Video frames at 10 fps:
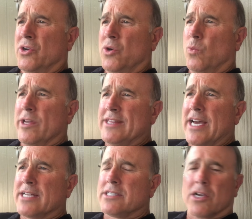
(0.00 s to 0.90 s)
With
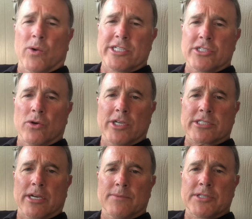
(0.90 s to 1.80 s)
that, the question always
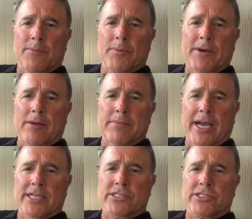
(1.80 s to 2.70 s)
comes up about
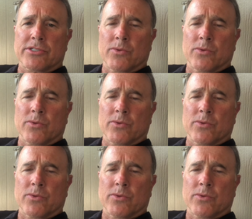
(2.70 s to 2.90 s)
masks.